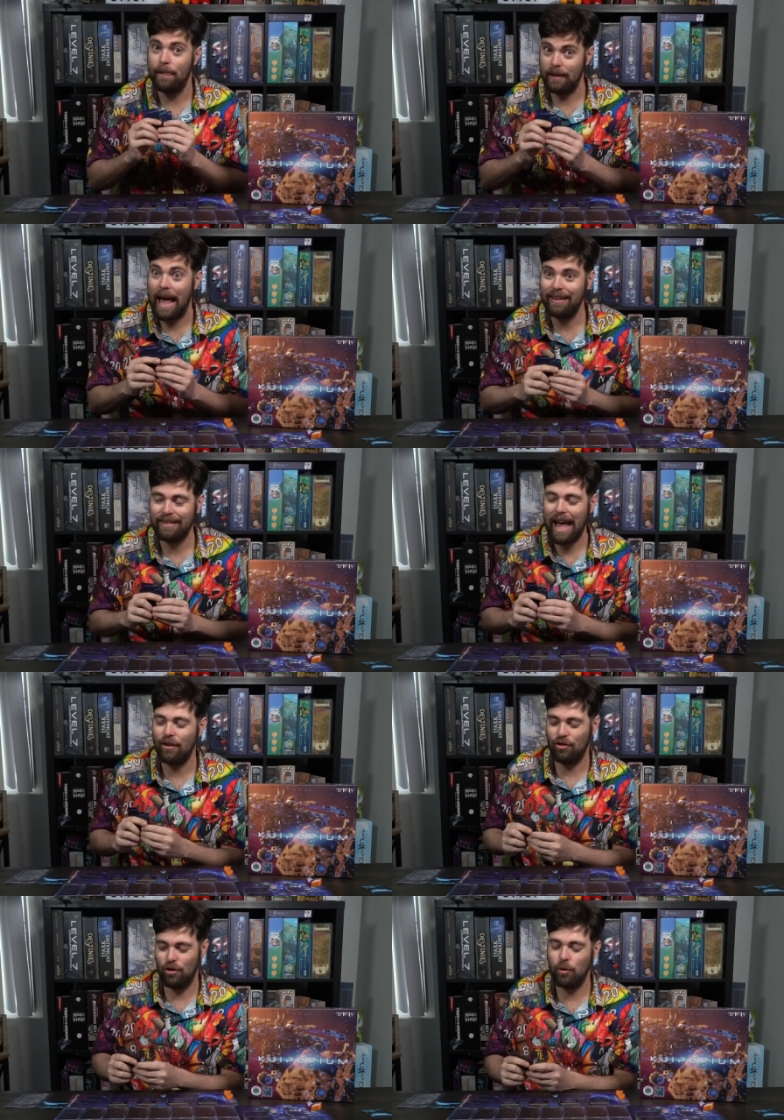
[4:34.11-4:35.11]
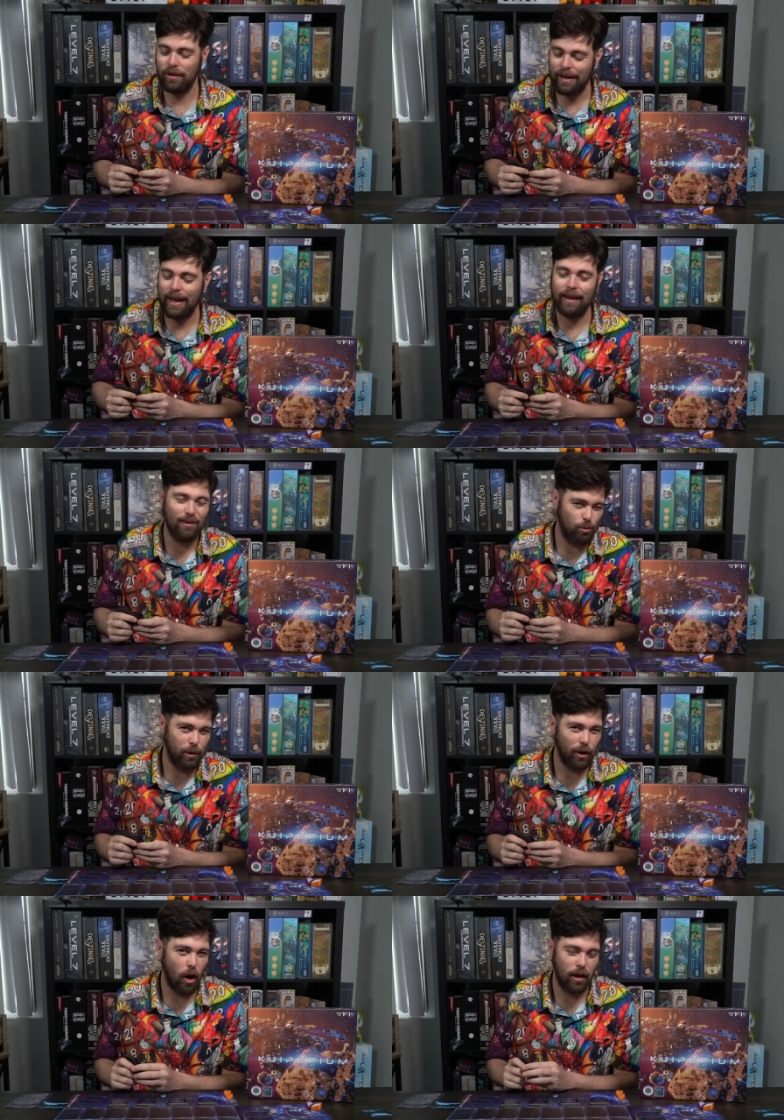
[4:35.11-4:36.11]
The last action you can take is
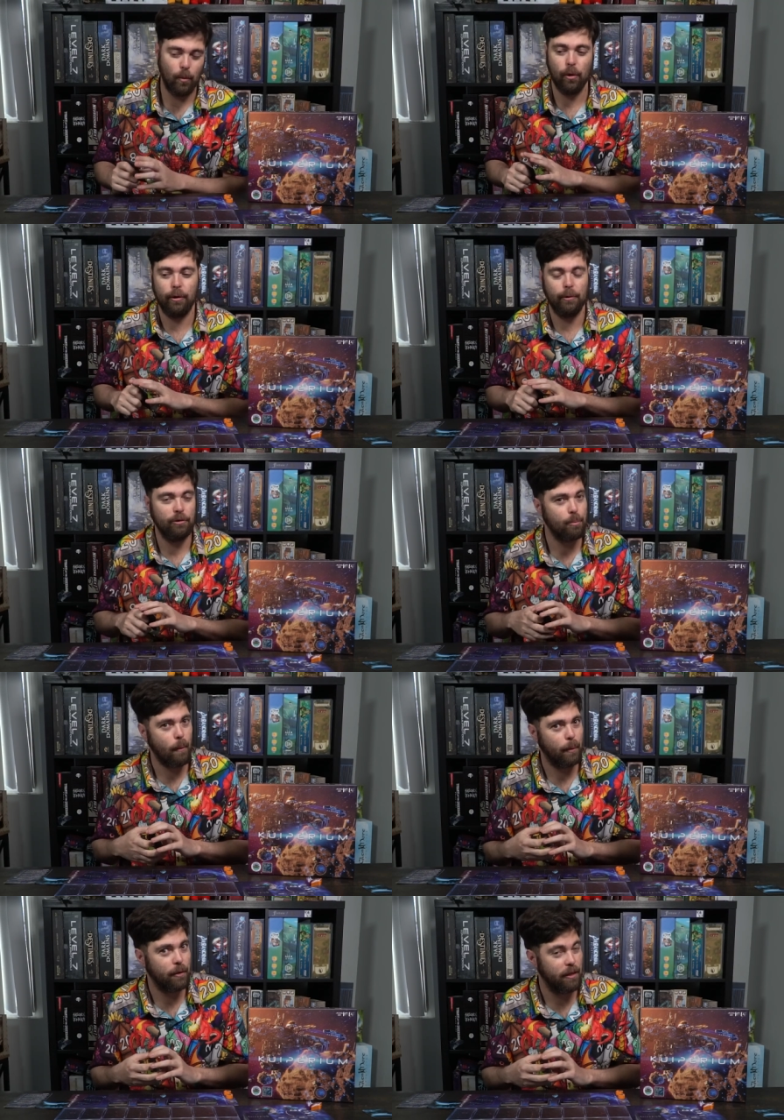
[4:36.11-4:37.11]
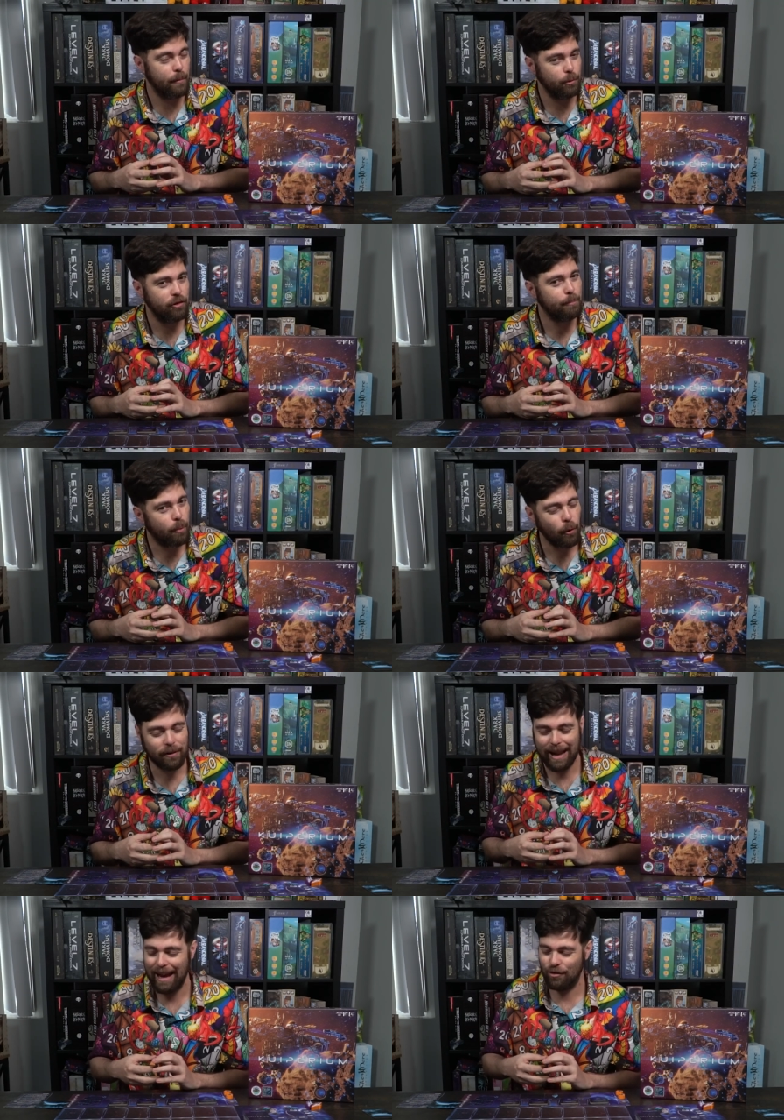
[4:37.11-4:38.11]
recalling workers, probably one of the most
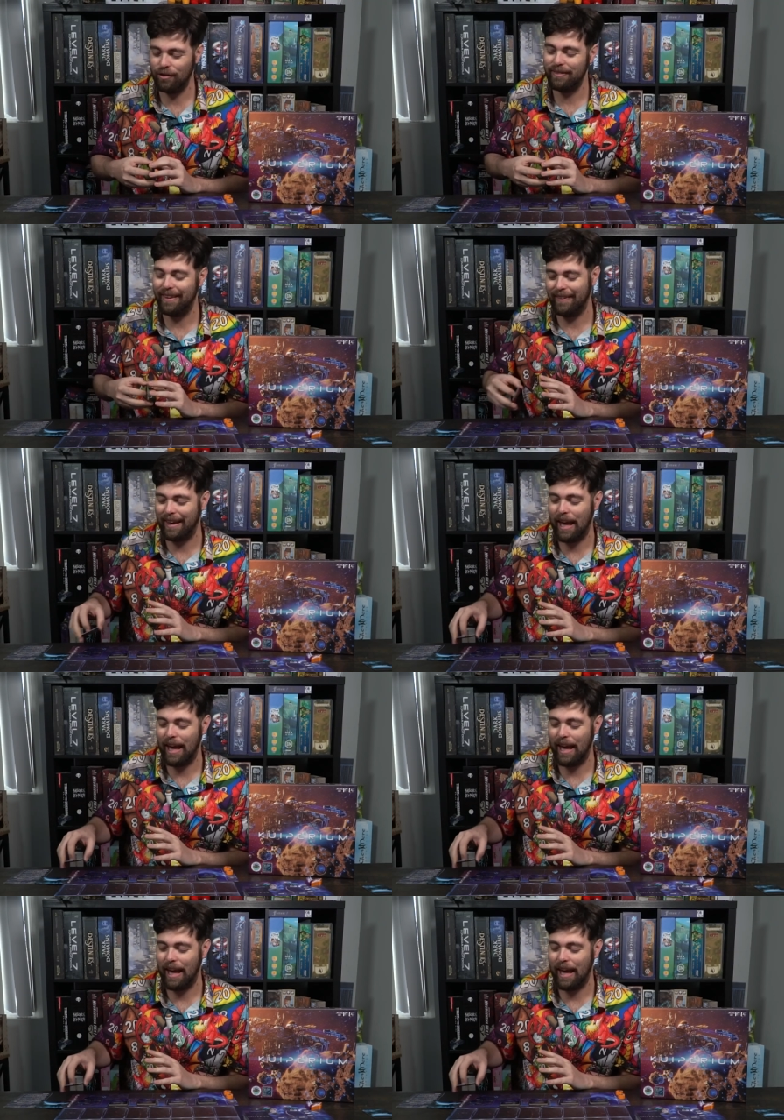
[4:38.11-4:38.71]
important actions in the